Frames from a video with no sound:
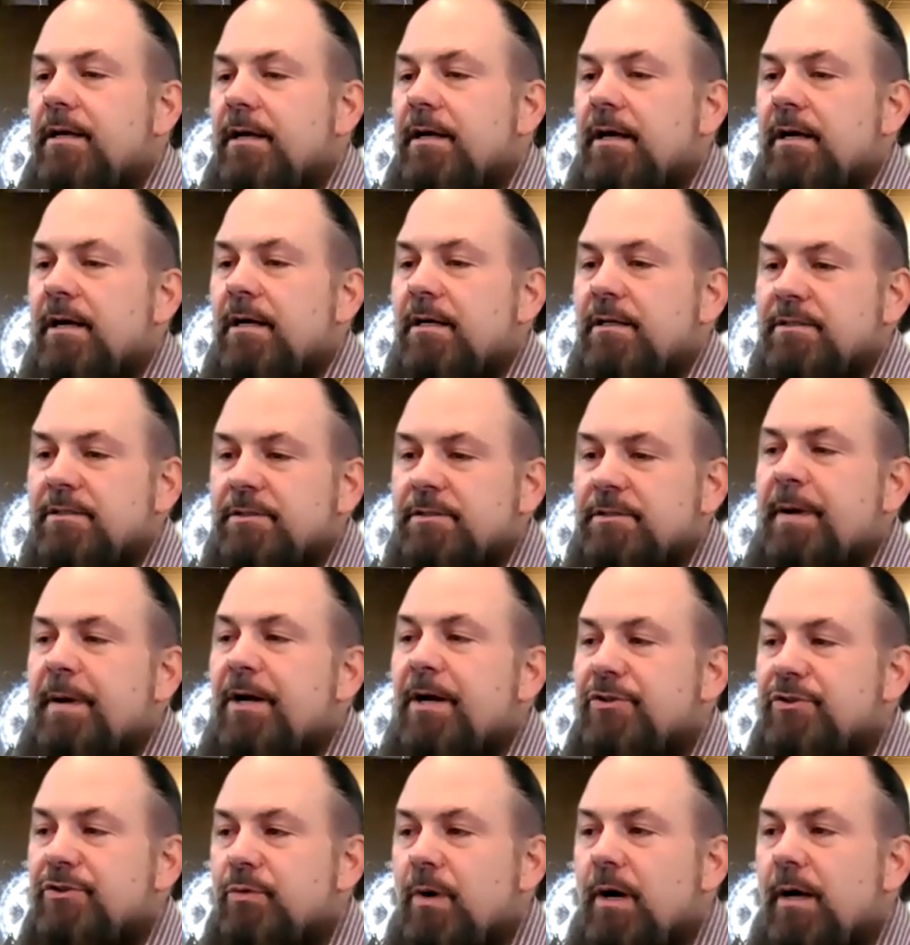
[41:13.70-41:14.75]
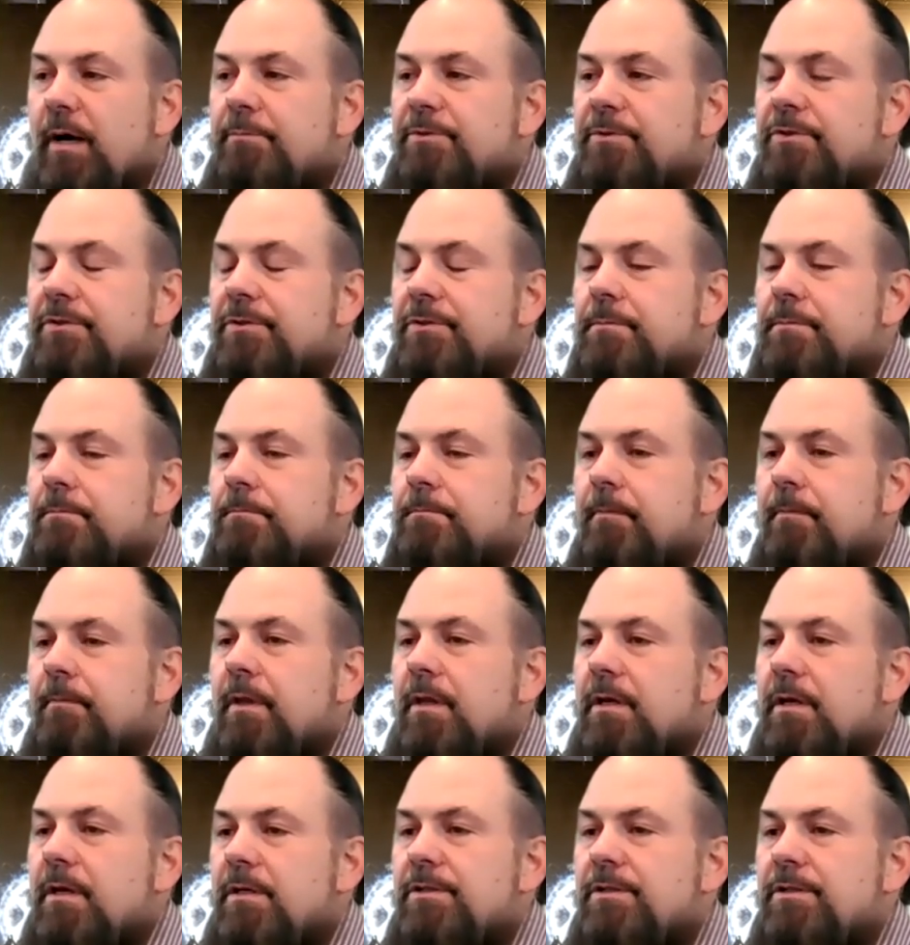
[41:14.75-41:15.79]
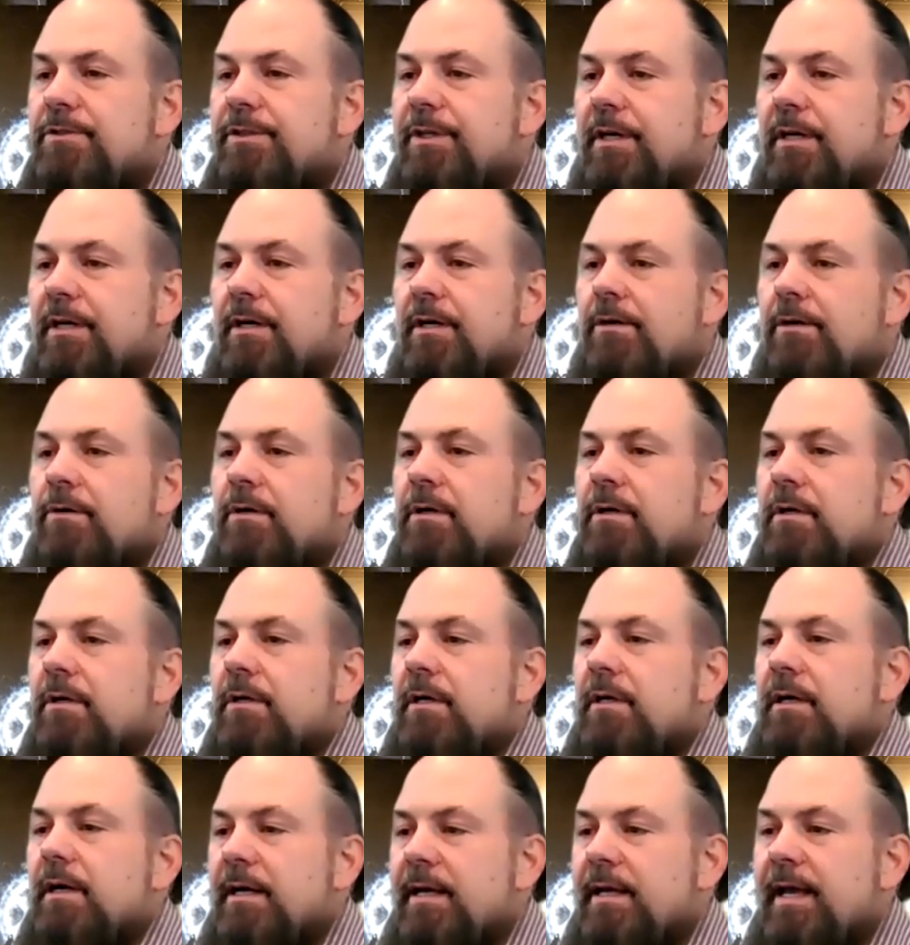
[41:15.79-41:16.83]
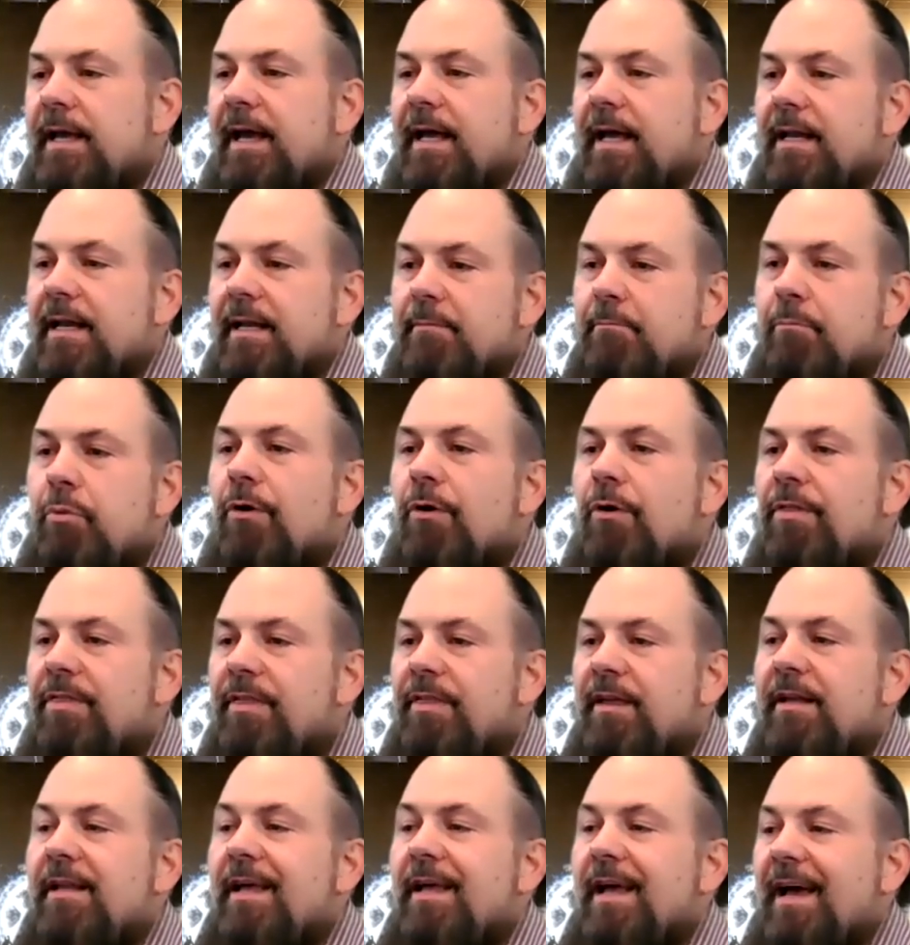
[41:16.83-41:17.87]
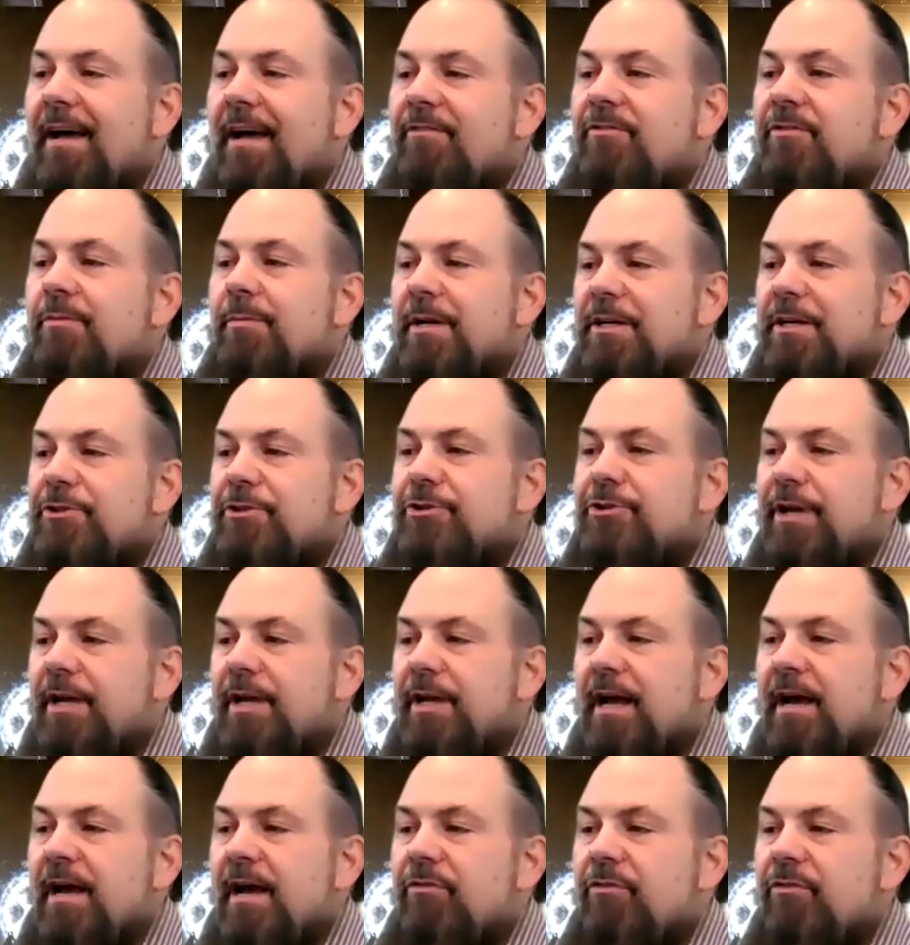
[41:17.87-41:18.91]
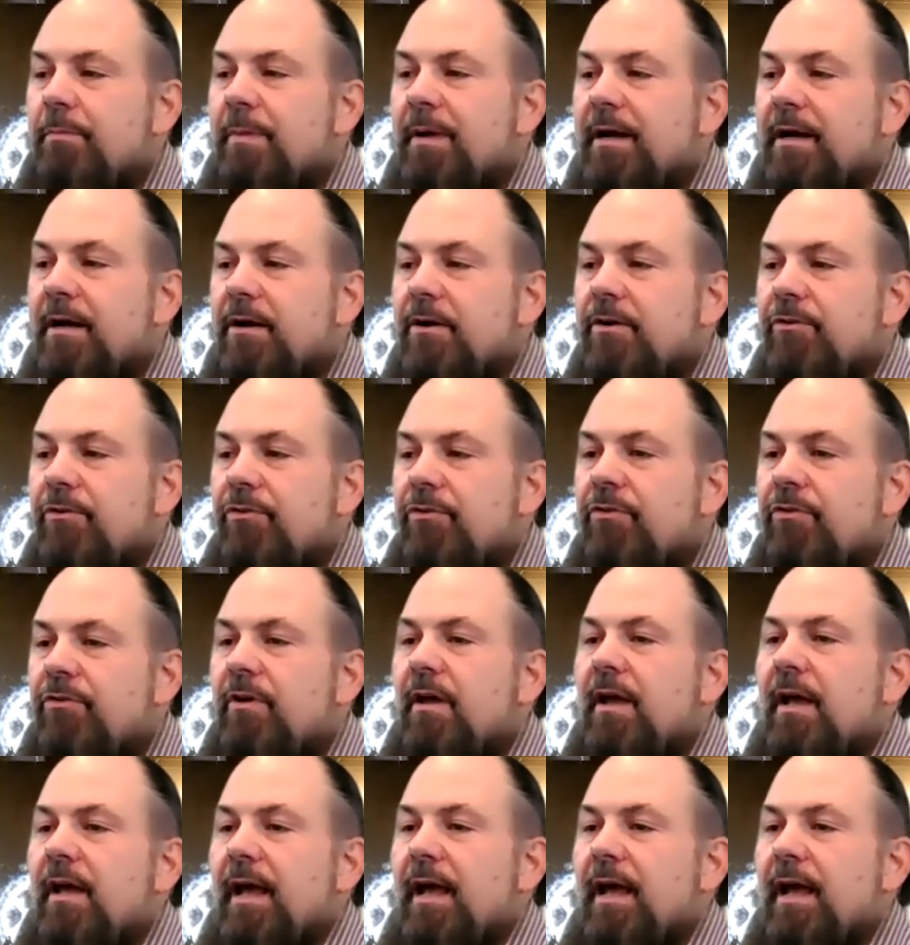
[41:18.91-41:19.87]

Uh, spare swaps. So again, important thing to have to make sure you have spares,